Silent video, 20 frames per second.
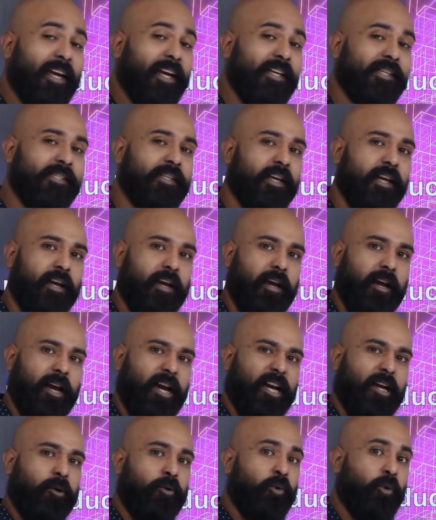is
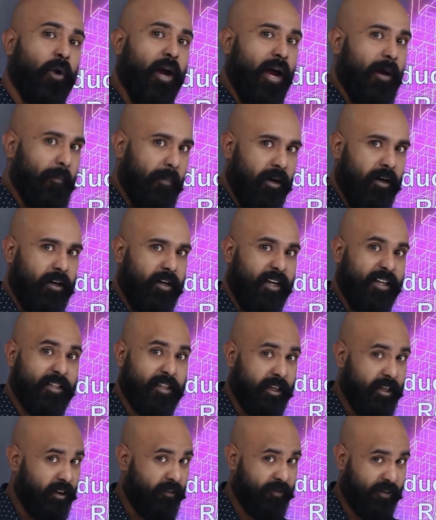grammar is the
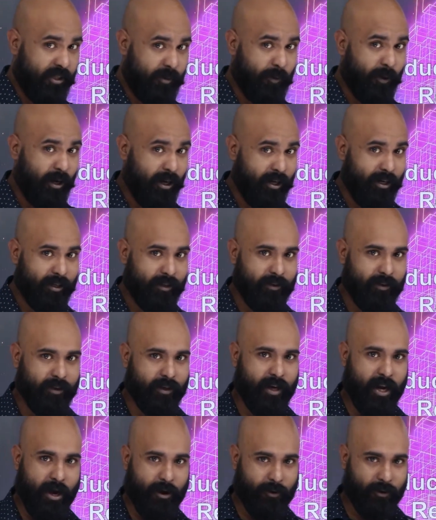toughest part.
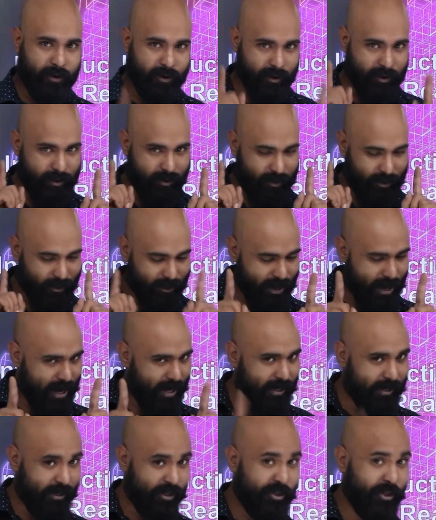Now,
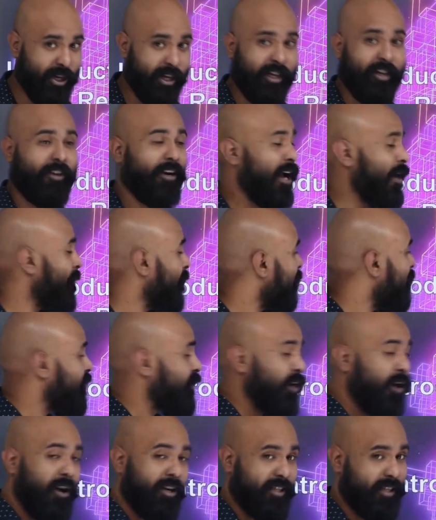reality check. Grammar is
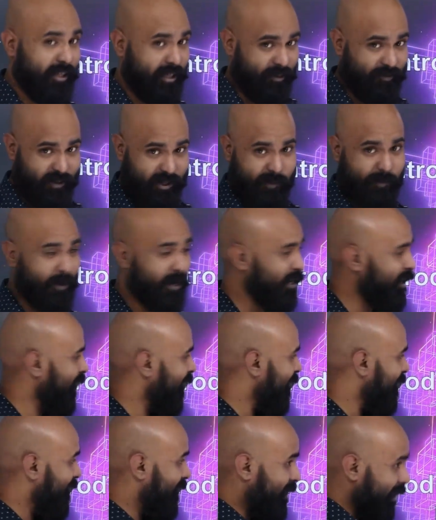not the toughest part.
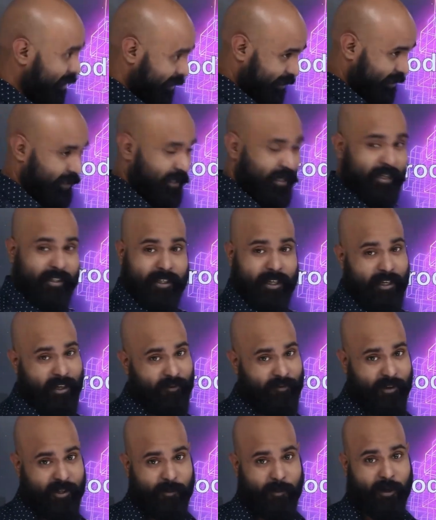This is the
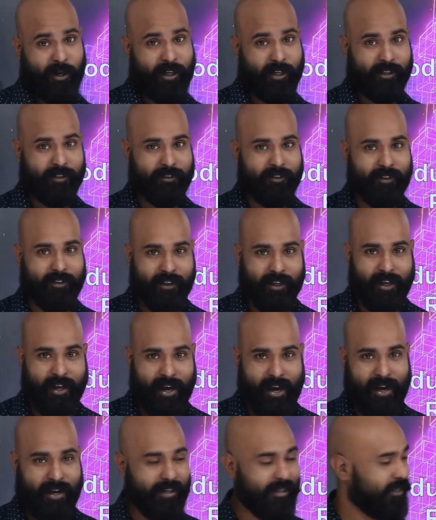toughest part.
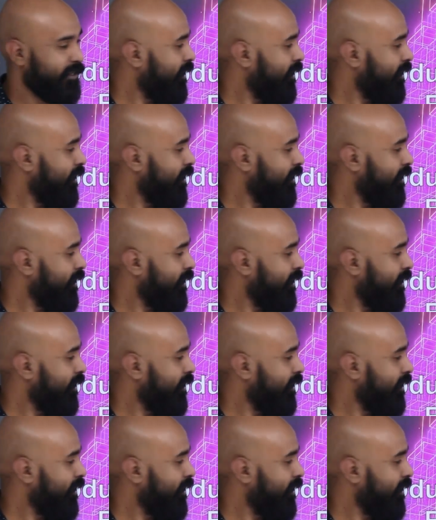And